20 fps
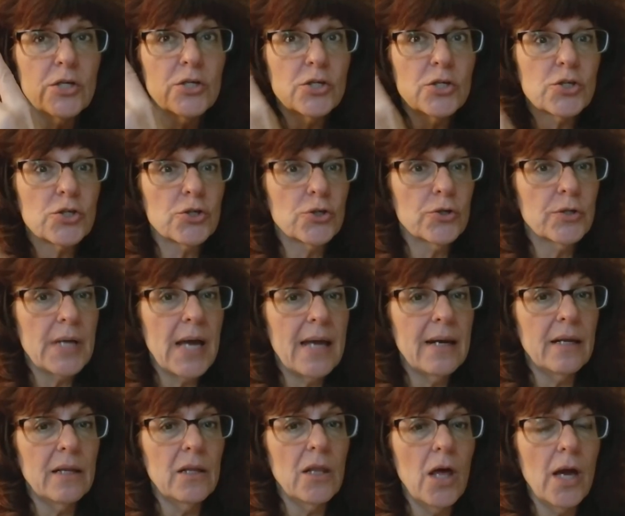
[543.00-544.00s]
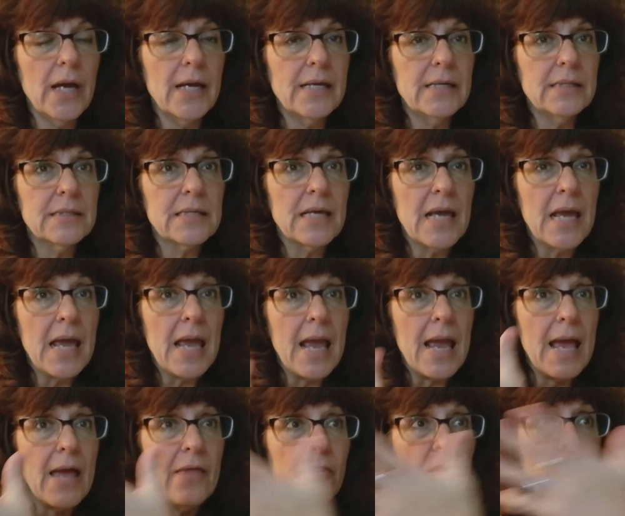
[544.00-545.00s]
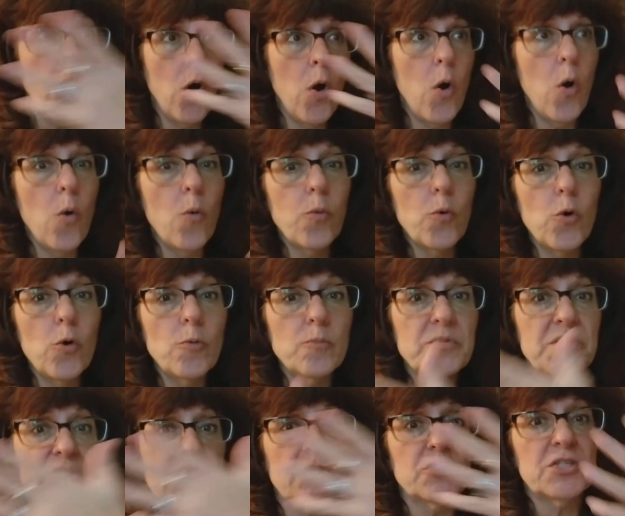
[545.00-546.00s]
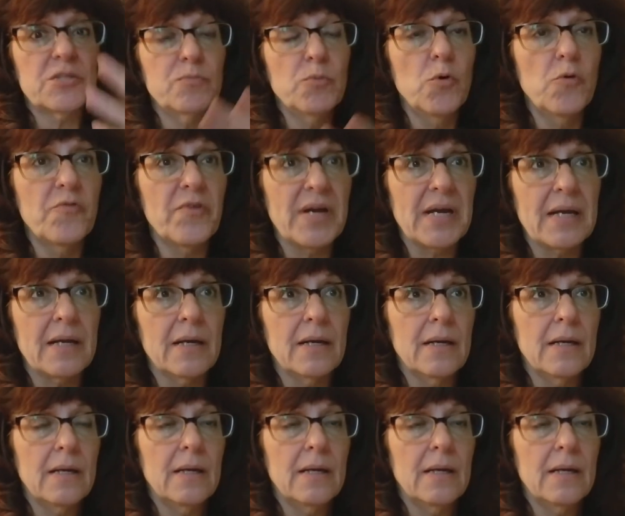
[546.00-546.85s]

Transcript: to turn on a light and the whole room starts moving.